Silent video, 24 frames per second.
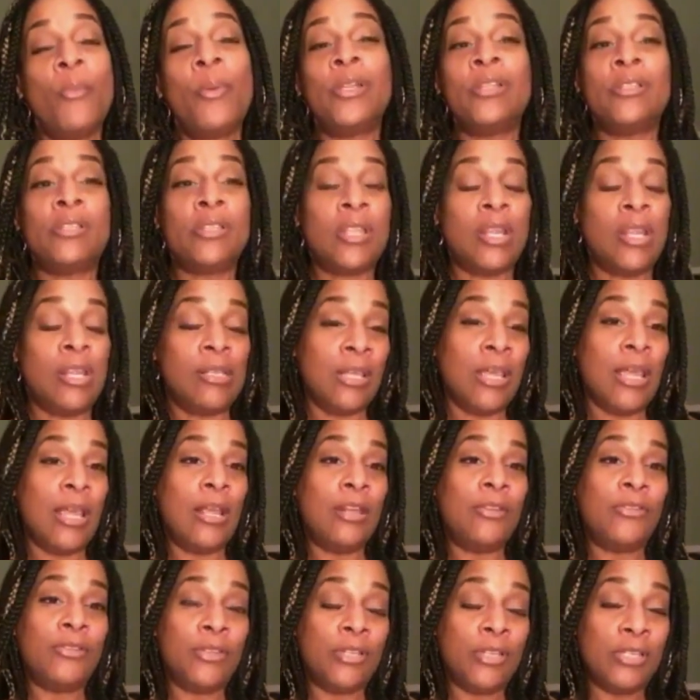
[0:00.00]
to
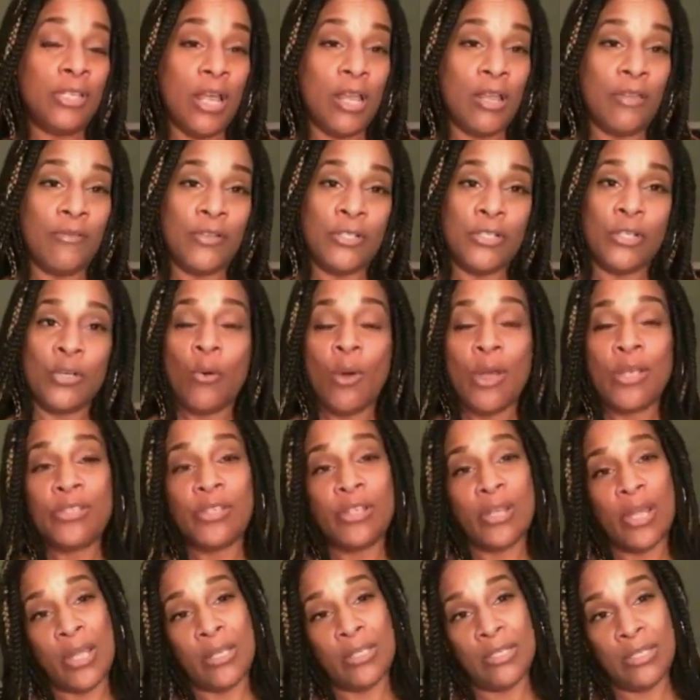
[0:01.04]
answer the television
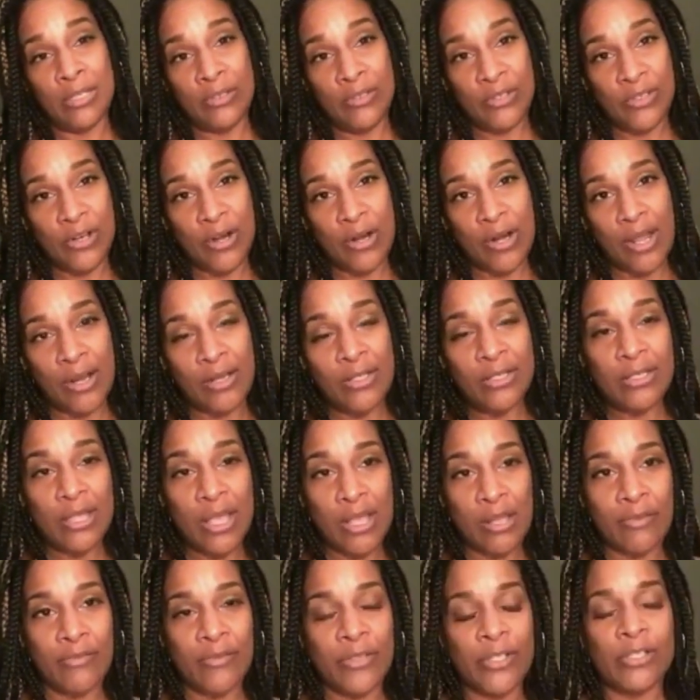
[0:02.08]
question, I did start out in
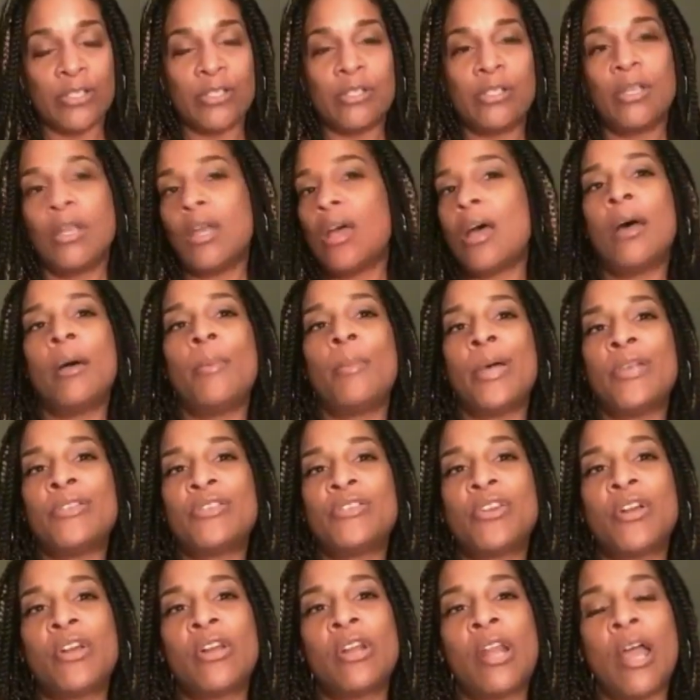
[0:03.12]
television. I
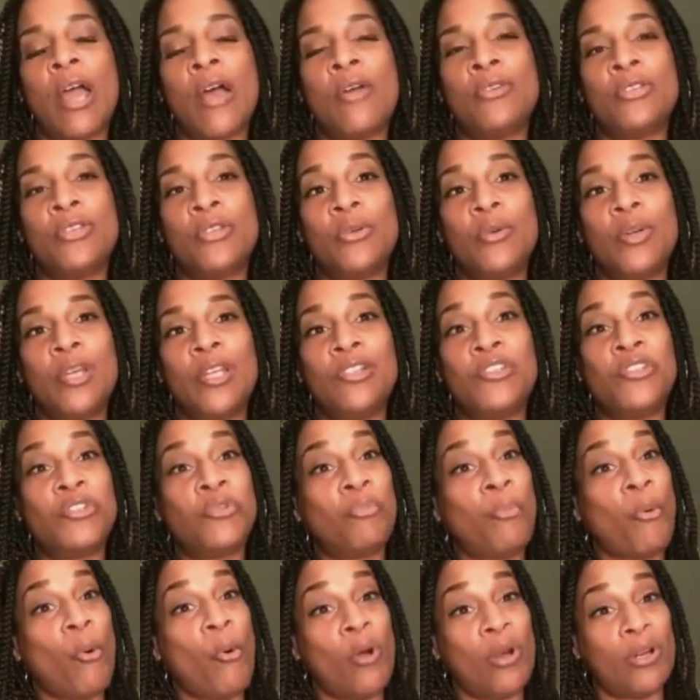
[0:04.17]
started out doing
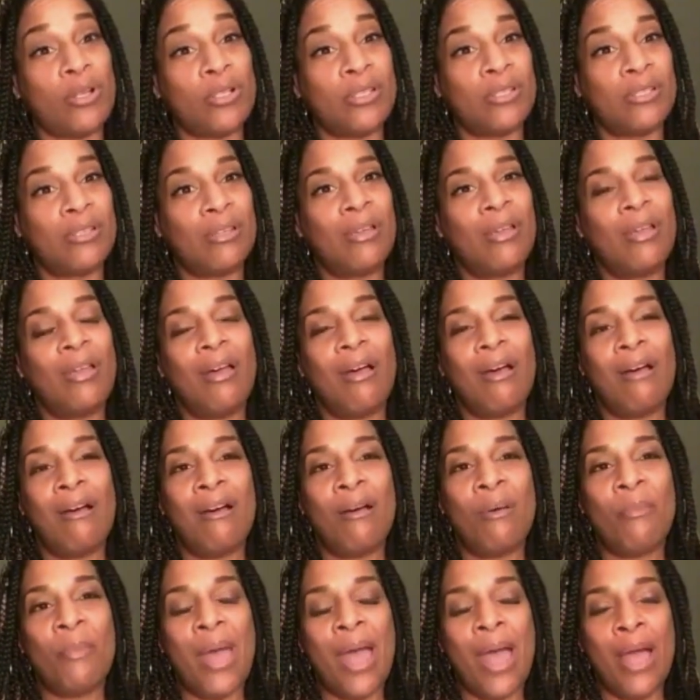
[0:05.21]
sports.
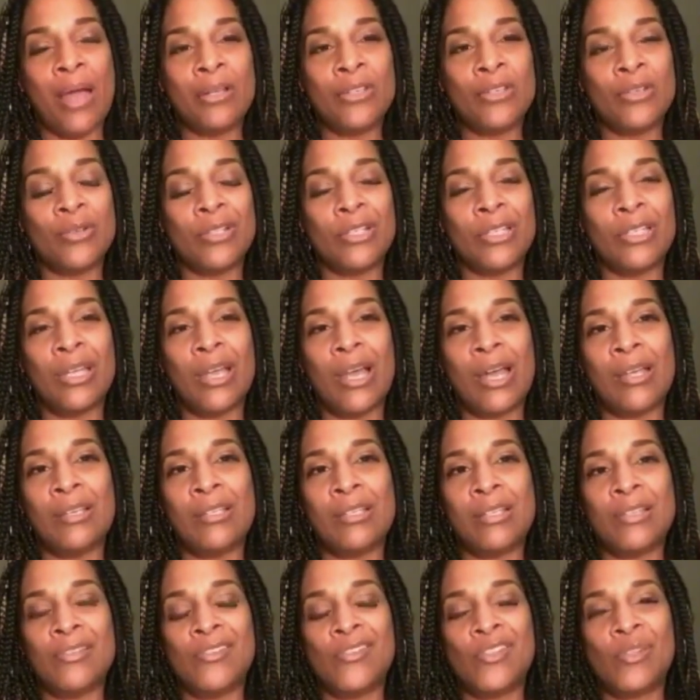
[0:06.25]
Actually, I
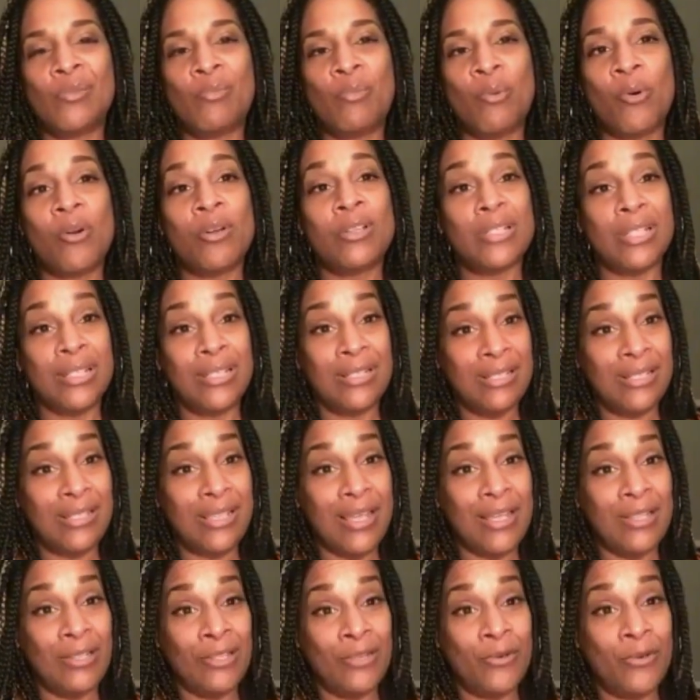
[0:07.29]
did sports in
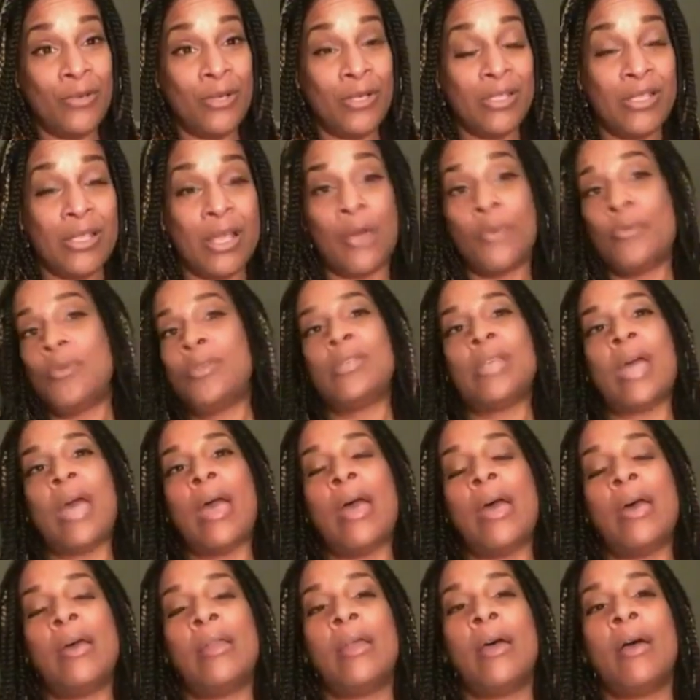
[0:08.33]
St. Louis. I was
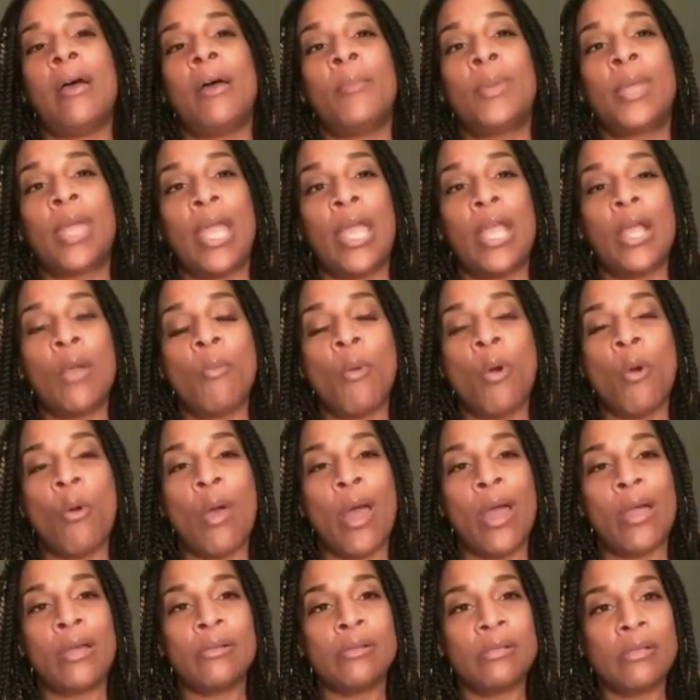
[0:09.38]
at
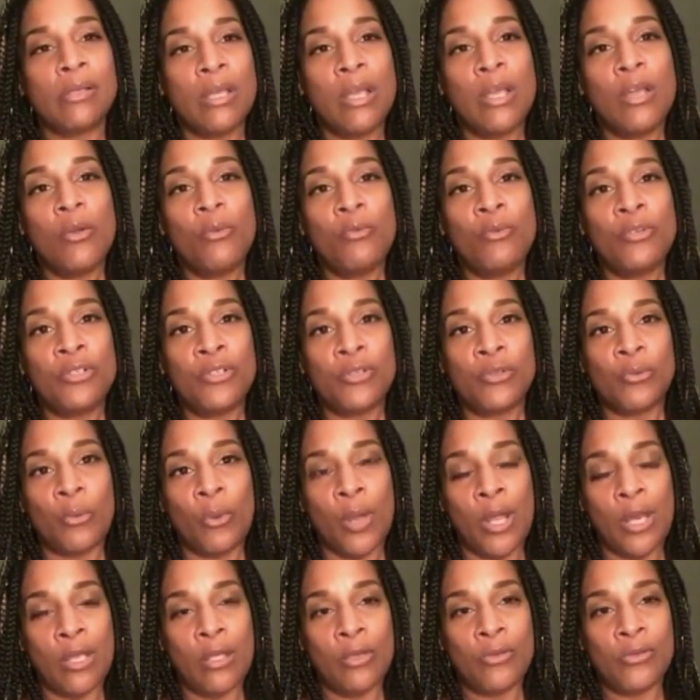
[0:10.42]
KMOX, which is a
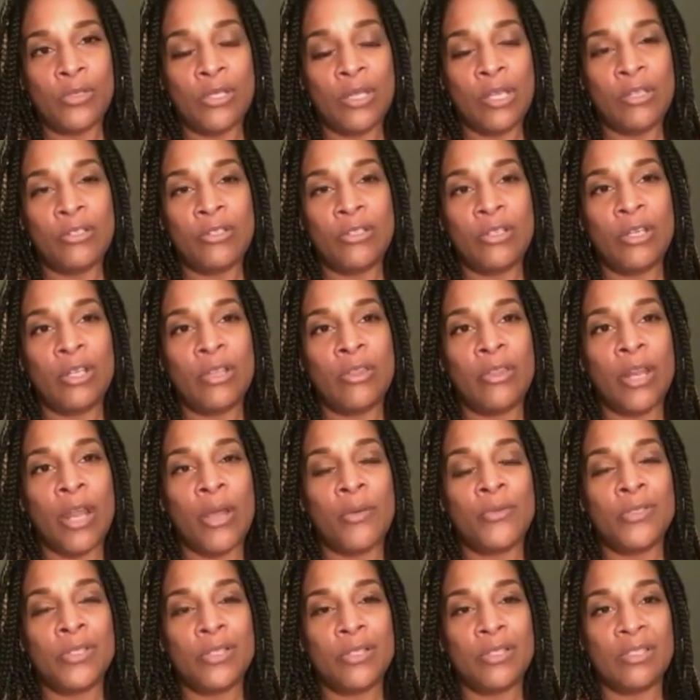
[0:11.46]
radio station. And then I
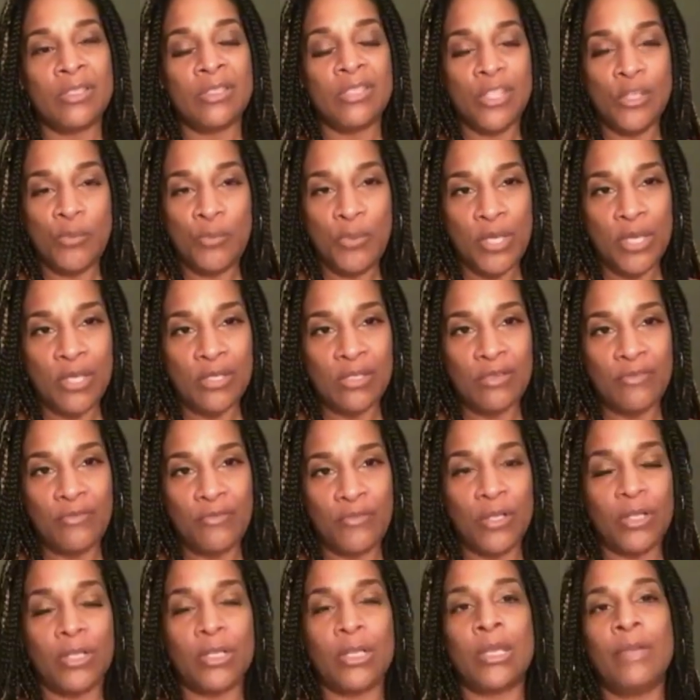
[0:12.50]
was at the CBS
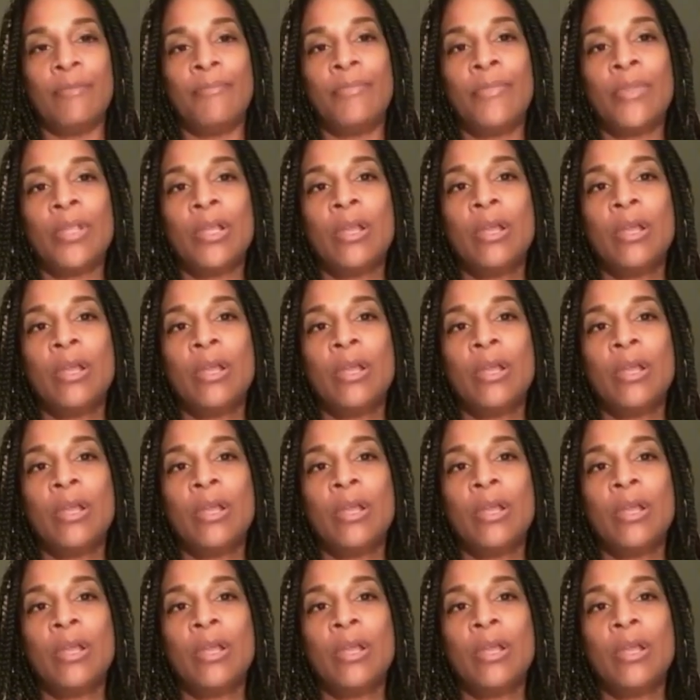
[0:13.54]
affiliate